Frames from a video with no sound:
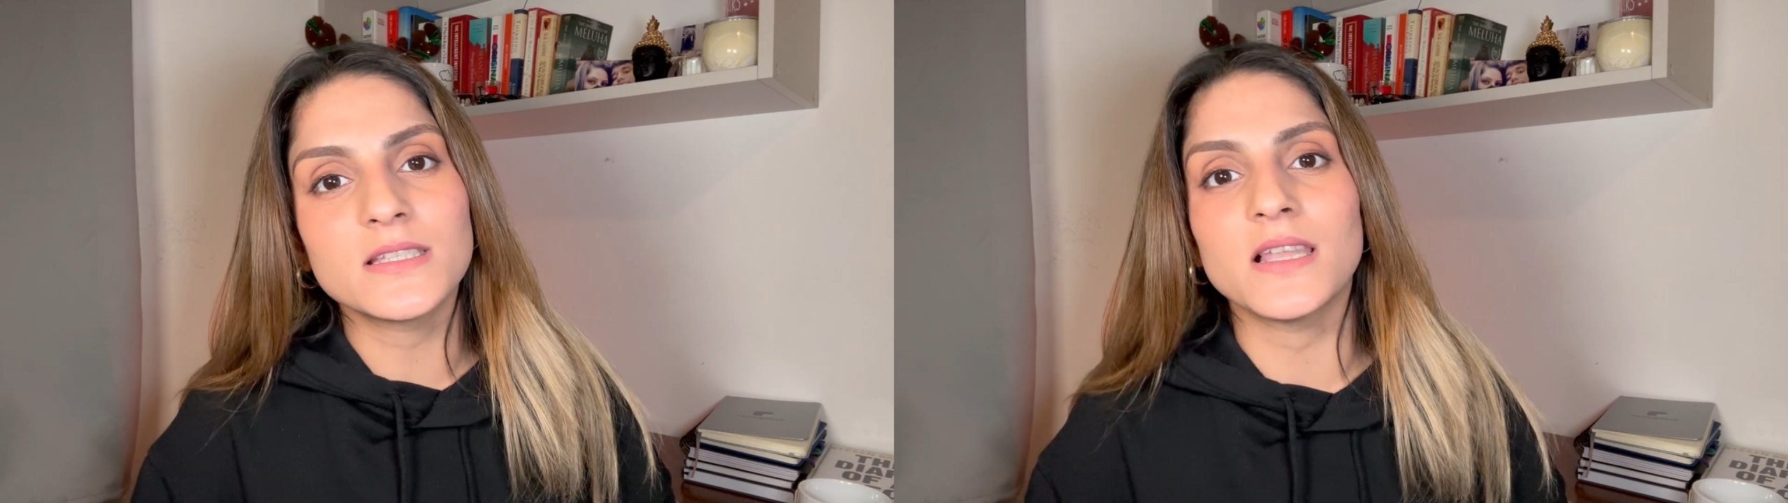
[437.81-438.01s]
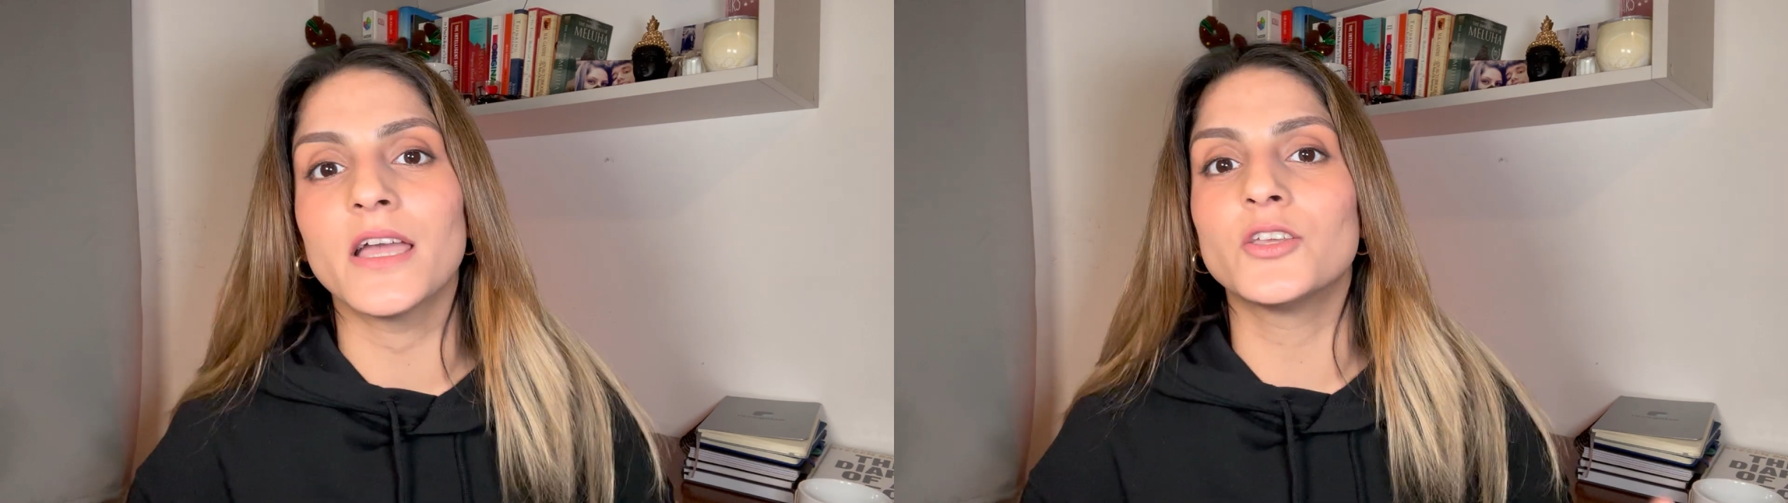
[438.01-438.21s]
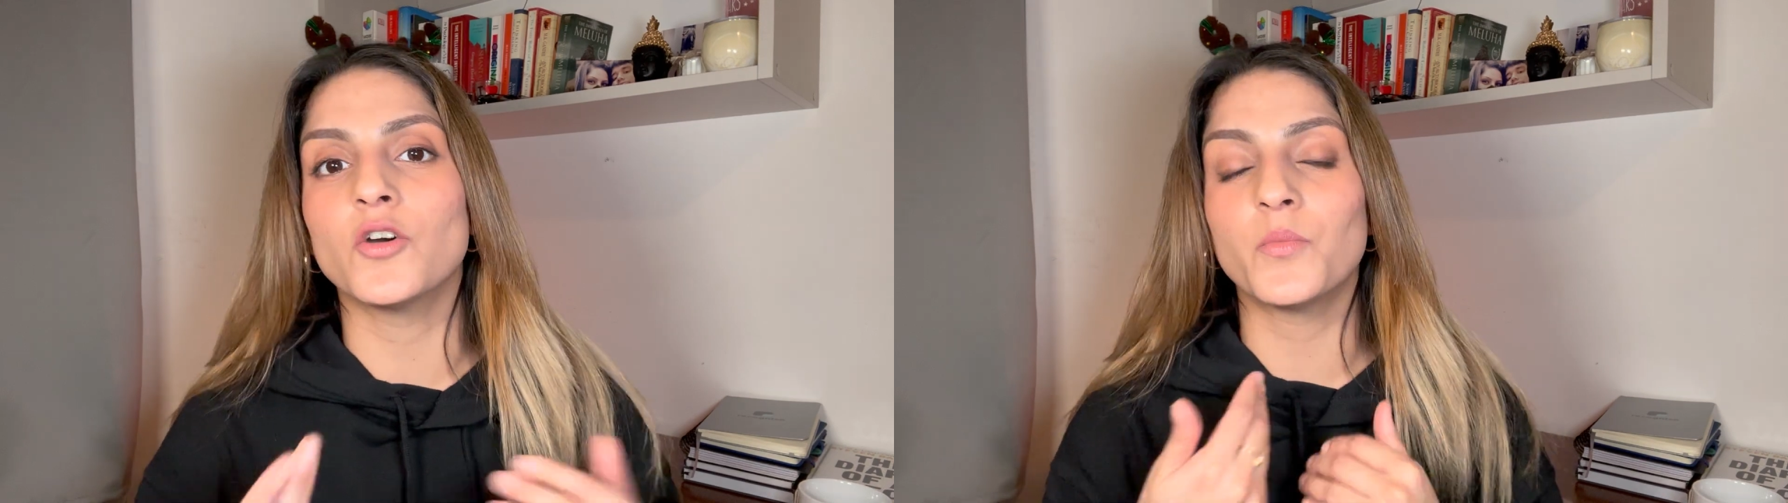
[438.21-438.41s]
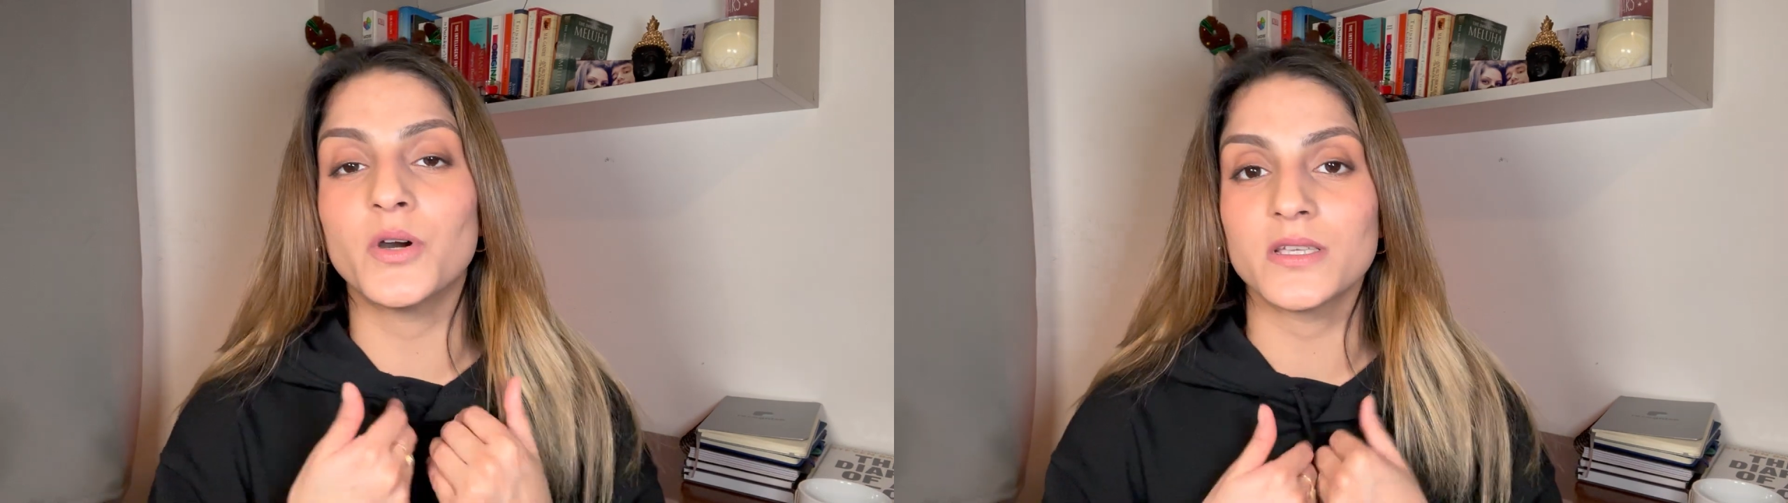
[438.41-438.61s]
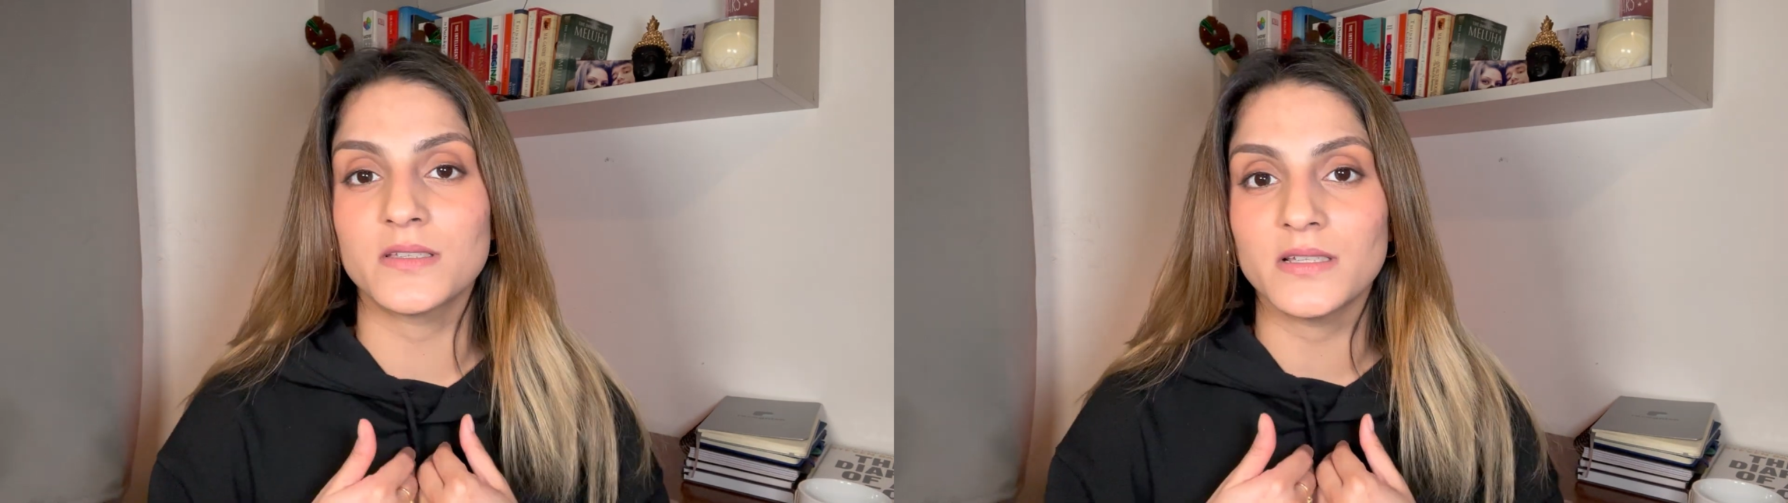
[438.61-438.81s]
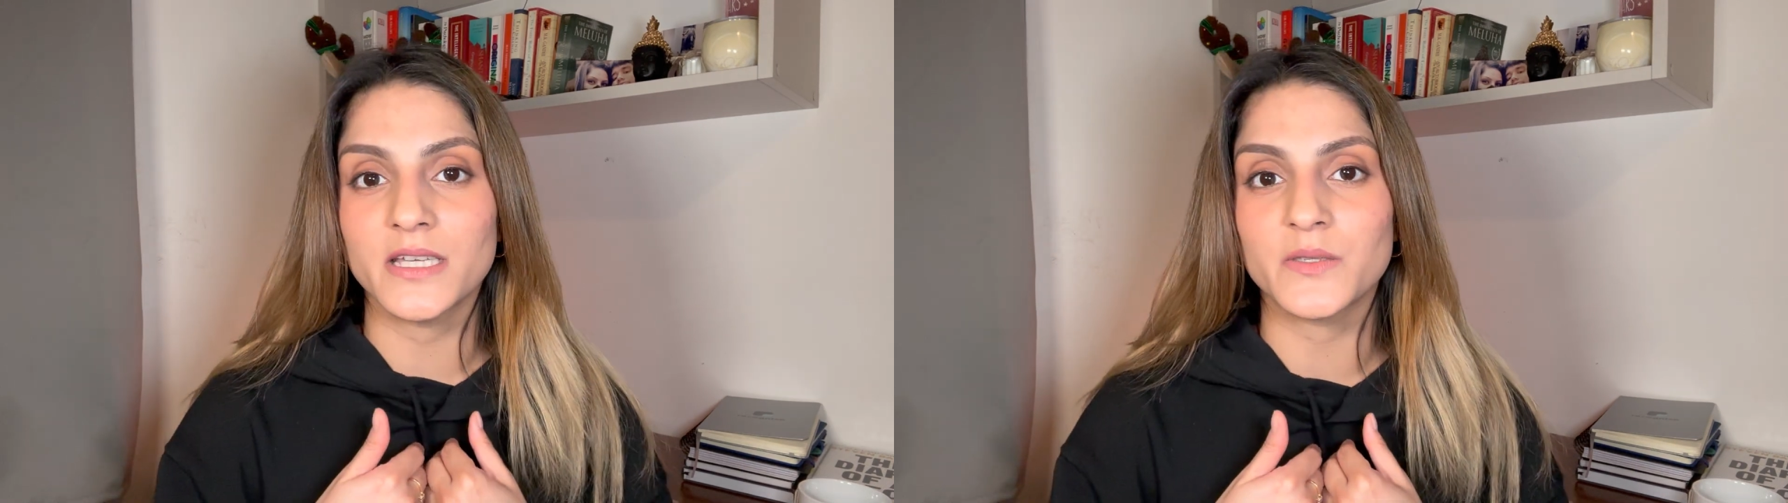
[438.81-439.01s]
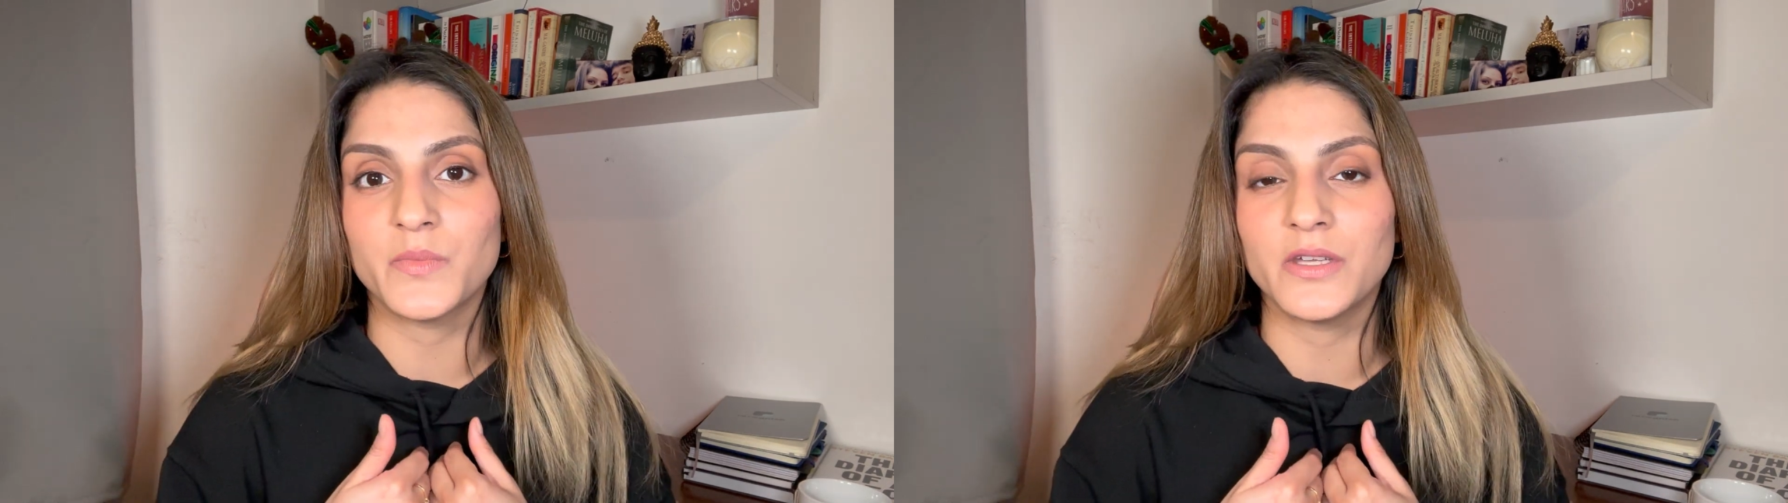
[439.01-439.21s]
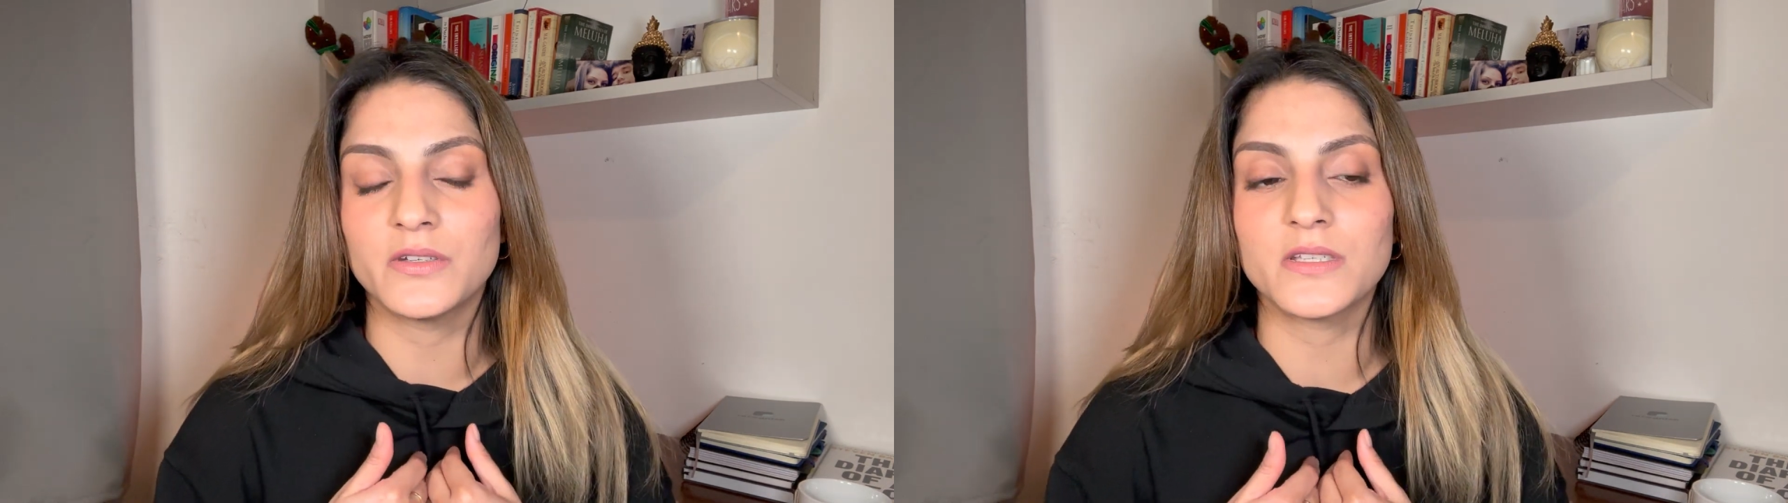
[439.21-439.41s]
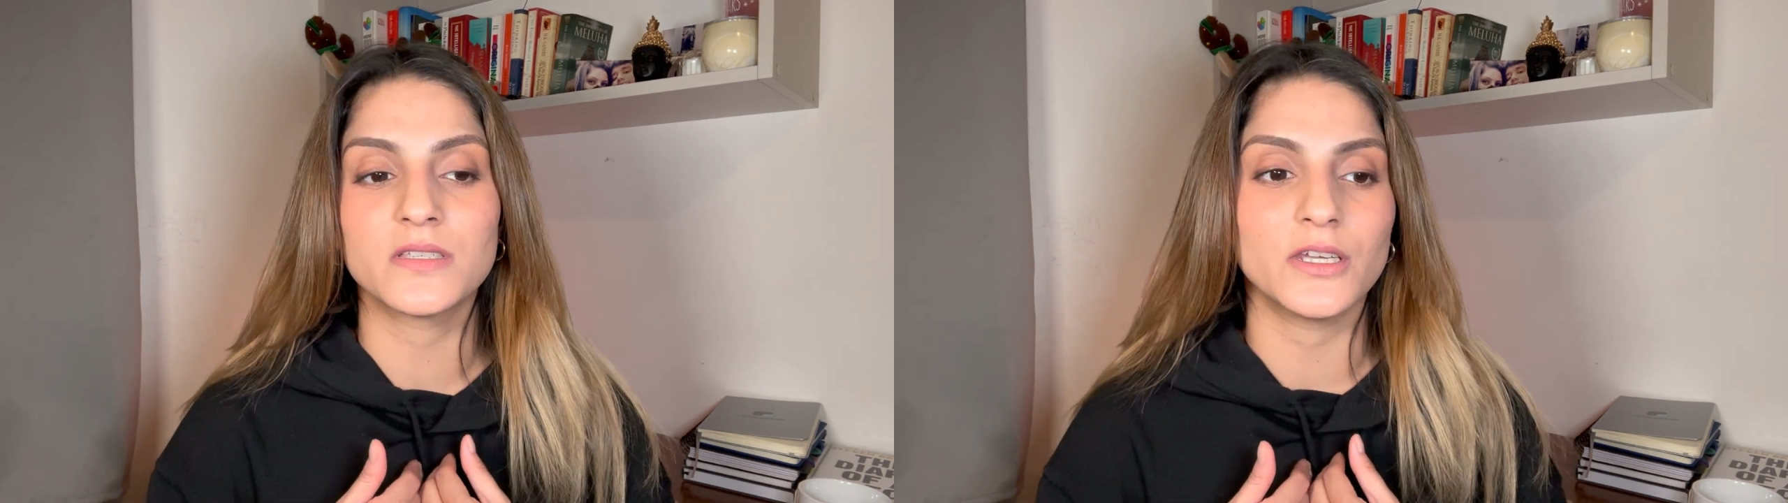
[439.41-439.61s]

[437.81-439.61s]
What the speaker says: like your personal experience,